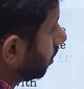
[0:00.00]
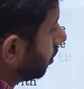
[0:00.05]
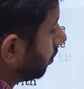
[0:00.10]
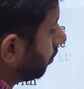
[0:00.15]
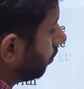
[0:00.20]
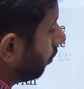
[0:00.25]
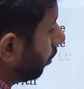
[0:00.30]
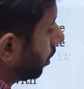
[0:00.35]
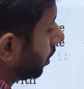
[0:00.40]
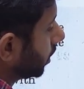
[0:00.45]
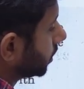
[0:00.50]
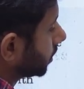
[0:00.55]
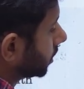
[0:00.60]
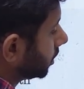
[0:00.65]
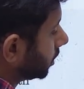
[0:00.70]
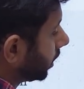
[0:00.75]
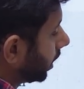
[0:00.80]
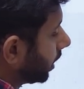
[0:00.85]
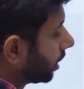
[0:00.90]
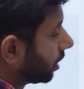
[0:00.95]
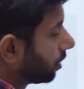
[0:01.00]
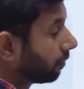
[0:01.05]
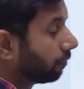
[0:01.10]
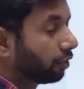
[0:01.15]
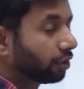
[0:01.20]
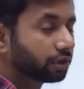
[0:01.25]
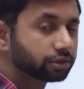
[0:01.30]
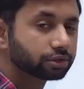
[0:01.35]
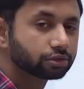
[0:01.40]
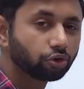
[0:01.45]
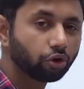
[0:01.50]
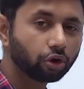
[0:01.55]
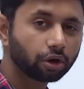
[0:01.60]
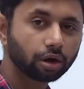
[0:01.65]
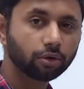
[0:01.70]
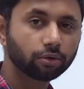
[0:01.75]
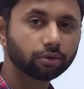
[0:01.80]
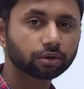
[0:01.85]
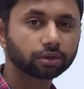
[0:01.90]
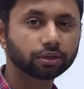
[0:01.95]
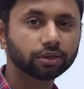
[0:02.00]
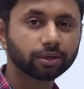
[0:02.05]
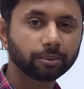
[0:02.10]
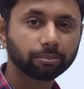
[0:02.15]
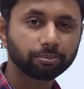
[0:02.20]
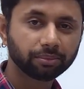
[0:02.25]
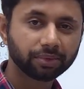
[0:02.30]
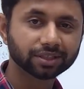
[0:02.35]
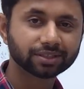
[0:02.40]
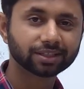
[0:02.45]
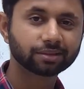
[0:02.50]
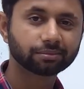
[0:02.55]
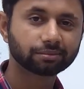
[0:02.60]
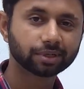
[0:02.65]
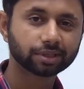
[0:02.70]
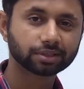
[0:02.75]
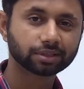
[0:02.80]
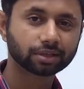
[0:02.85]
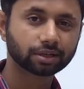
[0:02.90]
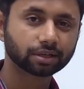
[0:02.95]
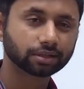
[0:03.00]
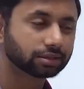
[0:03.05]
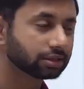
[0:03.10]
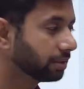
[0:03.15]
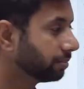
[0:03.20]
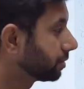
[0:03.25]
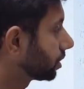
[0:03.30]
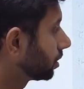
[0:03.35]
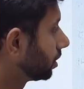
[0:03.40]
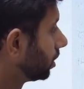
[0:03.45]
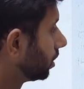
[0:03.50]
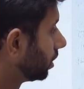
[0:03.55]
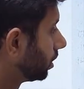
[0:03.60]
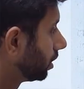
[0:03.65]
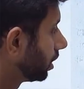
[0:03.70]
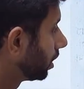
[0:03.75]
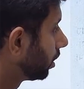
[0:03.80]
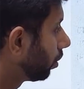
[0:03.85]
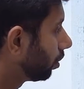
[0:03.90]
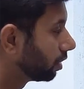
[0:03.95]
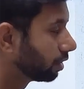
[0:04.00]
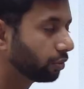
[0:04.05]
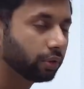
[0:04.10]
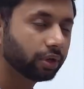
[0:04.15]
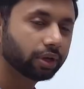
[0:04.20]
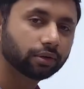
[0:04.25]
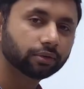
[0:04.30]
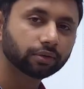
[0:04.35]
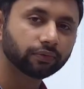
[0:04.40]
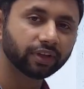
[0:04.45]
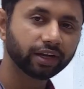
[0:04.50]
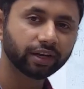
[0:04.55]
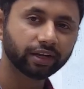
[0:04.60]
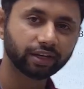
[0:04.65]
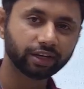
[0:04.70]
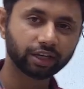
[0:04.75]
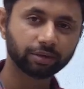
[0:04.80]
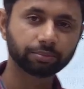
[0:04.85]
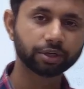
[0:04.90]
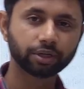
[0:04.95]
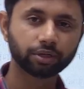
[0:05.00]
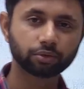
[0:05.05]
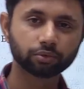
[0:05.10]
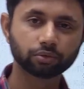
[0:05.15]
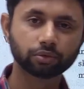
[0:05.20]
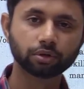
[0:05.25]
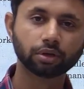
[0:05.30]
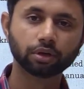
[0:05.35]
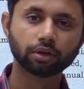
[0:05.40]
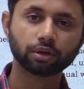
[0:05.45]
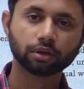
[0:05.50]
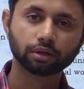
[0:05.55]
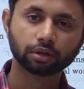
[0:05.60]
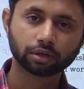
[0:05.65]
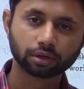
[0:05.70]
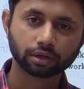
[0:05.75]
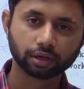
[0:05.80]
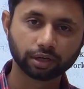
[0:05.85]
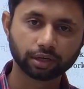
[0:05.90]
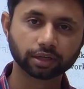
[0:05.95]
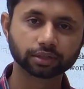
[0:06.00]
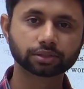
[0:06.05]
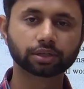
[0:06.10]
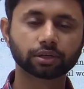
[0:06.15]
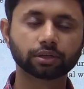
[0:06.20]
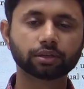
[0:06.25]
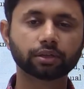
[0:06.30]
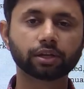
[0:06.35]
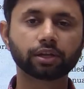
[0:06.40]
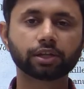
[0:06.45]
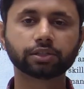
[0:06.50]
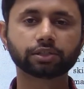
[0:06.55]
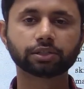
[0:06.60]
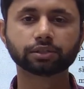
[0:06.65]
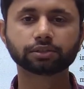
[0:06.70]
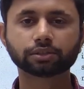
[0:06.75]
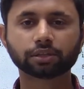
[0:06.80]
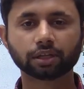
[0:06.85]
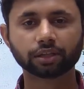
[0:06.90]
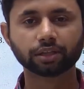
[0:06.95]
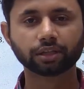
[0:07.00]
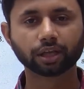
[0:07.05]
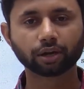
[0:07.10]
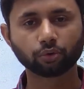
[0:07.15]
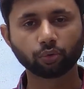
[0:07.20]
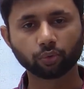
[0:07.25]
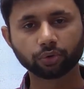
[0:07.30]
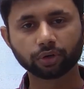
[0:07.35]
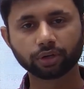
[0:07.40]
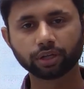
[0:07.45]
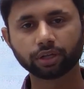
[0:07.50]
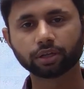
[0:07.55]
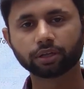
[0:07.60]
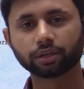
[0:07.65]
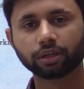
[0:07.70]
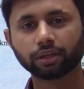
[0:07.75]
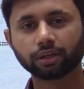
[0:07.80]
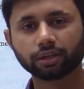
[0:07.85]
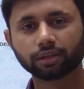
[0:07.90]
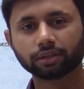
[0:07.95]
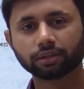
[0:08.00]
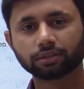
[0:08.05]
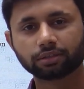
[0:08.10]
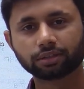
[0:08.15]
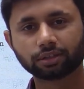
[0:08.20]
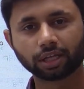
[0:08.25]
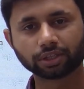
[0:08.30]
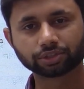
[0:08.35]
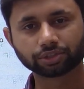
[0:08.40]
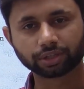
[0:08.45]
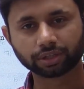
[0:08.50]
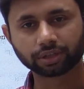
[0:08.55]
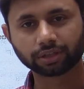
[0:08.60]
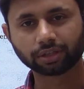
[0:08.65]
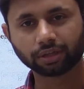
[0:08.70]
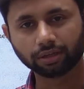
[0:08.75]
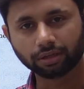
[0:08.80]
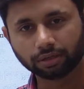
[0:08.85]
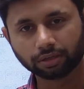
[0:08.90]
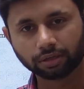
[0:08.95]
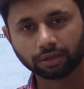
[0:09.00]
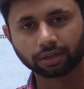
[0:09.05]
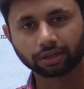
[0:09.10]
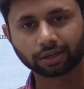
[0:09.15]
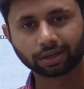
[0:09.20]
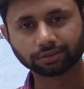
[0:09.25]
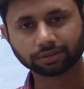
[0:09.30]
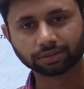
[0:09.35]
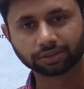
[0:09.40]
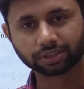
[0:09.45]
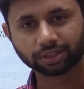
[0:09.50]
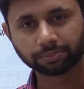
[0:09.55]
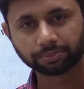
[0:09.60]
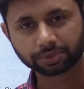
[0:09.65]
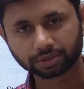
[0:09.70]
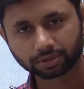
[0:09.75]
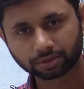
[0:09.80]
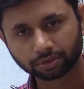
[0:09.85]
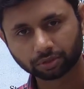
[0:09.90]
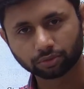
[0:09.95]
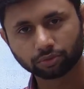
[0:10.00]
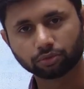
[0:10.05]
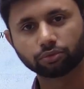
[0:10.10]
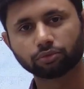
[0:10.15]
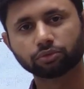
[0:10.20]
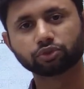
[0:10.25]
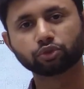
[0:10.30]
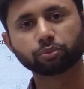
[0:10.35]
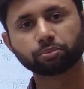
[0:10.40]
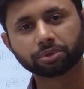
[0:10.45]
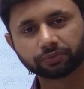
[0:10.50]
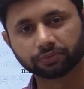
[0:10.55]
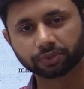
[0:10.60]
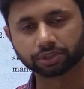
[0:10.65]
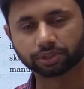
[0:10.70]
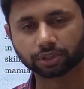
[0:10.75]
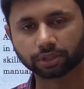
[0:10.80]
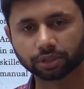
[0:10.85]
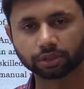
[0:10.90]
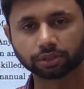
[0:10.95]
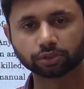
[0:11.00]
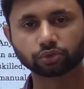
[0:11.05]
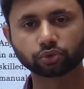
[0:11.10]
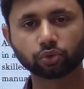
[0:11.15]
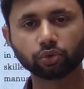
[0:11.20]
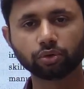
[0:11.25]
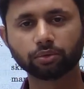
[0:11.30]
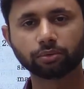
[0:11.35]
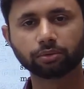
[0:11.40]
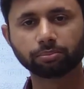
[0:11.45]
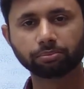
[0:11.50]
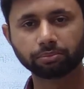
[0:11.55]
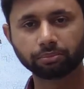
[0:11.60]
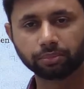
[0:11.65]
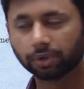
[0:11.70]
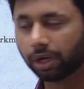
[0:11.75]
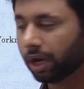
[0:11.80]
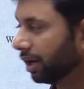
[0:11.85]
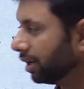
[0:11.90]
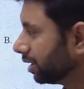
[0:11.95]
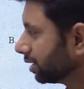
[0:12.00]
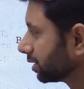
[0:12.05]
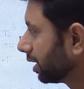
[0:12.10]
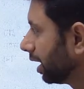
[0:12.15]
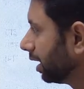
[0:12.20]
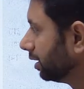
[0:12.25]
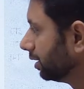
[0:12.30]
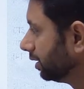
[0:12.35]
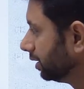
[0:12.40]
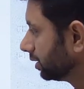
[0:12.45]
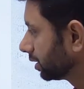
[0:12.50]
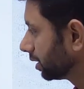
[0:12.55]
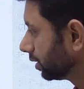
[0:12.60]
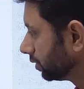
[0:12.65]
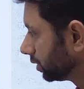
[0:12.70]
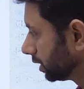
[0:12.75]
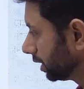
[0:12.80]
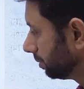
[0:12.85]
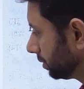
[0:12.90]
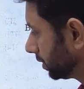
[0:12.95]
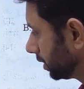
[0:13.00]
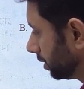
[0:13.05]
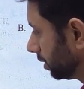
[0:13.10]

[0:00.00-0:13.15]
what is strike, what is lockout, basic concepts. They're not going very deep into industrial relations. They're only touching the concepts superficially. So understand these concepts,